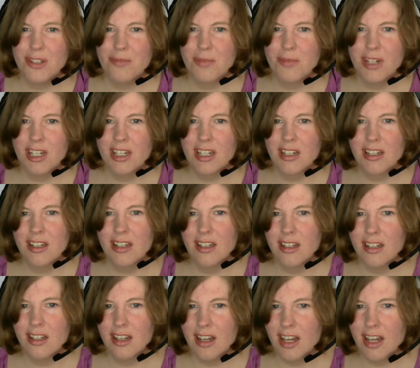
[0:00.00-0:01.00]
But
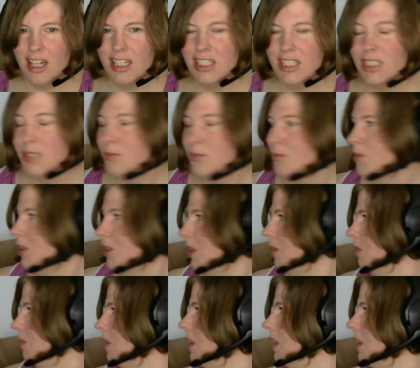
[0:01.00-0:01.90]
I just really want